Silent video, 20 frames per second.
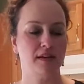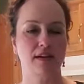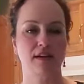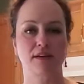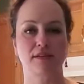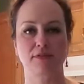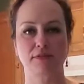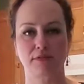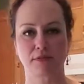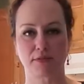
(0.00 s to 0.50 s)

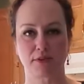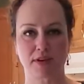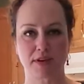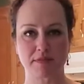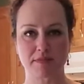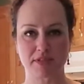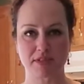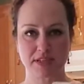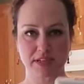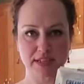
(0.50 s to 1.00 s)
of cream
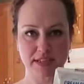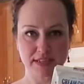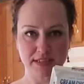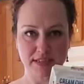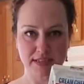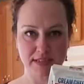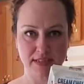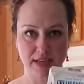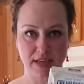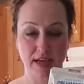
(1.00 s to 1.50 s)

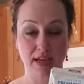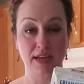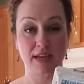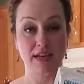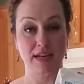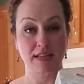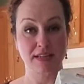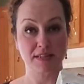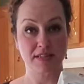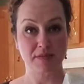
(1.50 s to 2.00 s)
cheese, and it
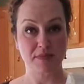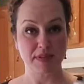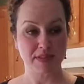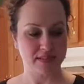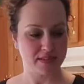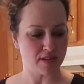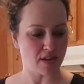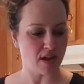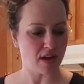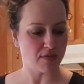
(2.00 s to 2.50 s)
needs to be
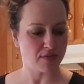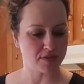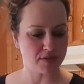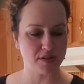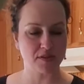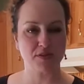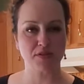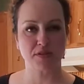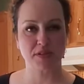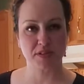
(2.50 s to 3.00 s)
soft so
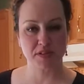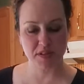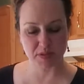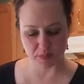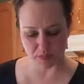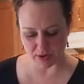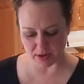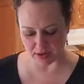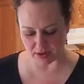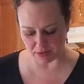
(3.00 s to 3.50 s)
that you can
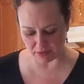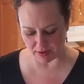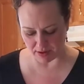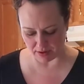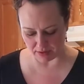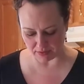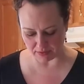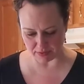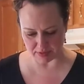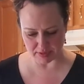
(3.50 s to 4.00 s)
spread it
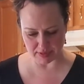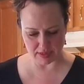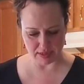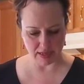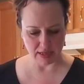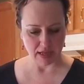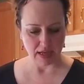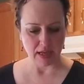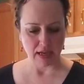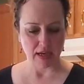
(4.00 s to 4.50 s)
around.
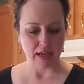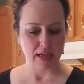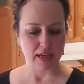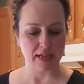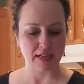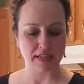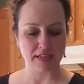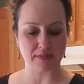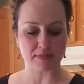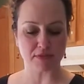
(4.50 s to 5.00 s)
You
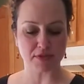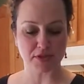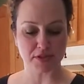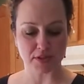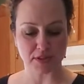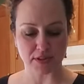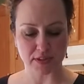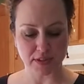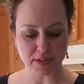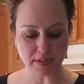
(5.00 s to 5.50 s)
need some
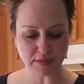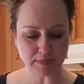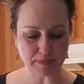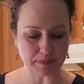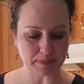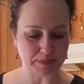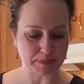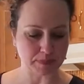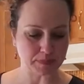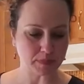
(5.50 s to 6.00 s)
sugar,
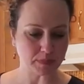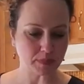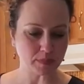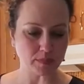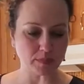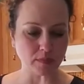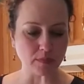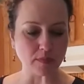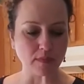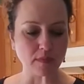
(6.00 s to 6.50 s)

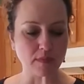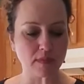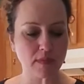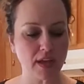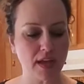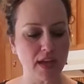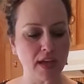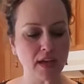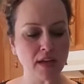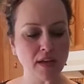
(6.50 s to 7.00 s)

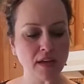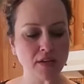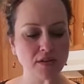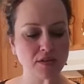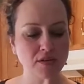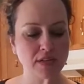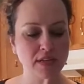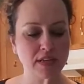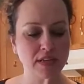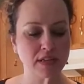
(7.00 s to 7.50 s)
and you
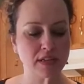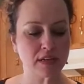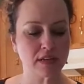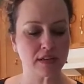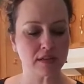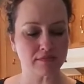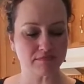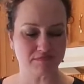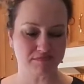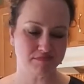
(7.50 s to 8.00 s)
need
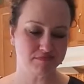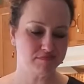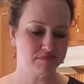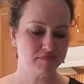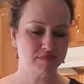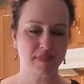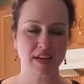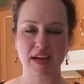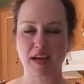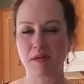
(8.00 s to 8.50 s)

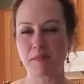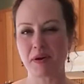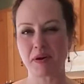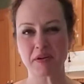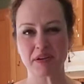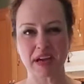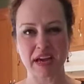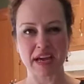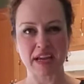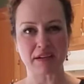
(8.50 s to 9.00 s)

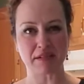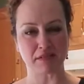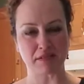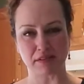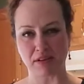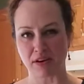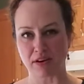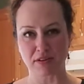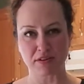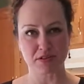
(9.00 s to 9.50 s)
about eight
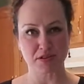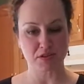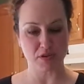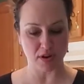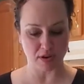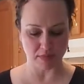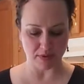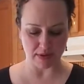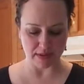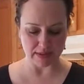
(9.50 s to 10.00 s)
large
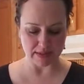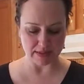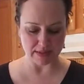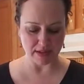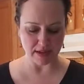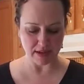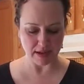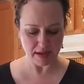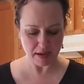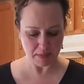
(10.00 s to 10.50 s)
strawberries
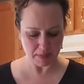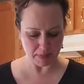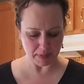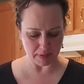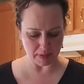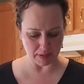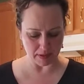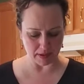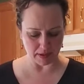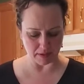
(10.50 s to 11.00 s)
cut up,
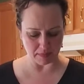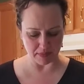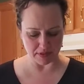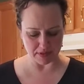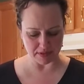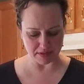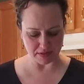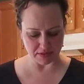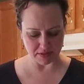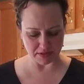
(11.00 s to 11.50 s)
um,
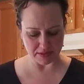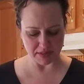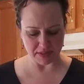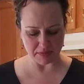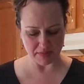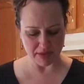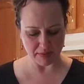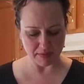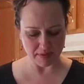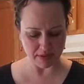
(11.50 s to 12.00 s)
this looks like
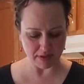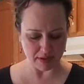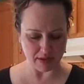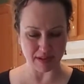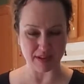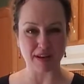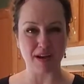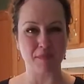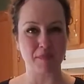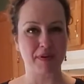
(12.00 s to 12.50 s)
maybe like a
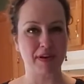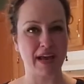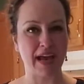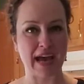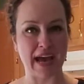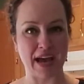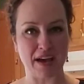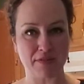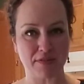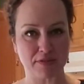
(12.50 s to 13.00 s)
cup and a
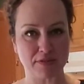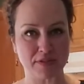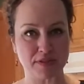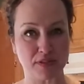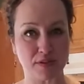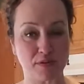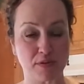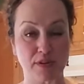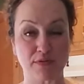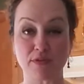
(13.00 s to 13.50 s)
half or
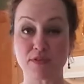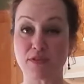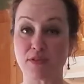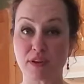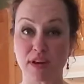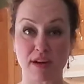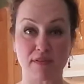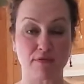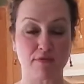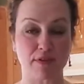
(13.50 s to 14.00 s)
so. And if you don't
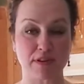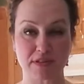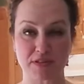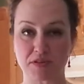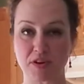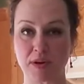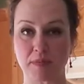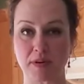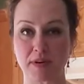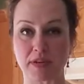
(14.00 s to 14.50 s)
have fresh
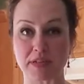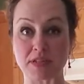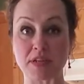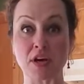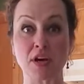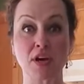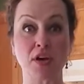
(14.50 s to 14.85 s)
strawberries,